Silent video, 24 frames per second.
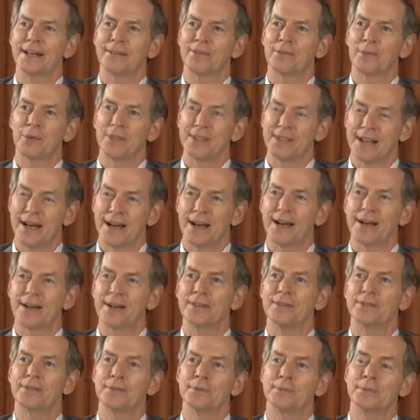I've
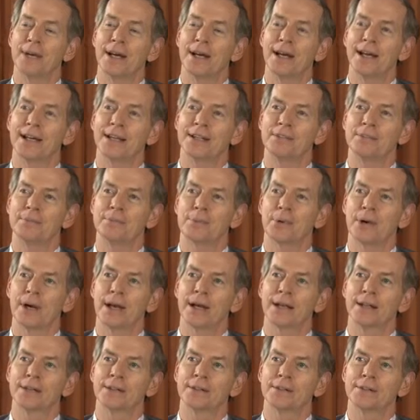retired from active
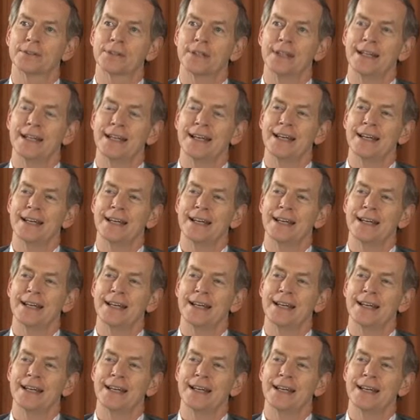practice.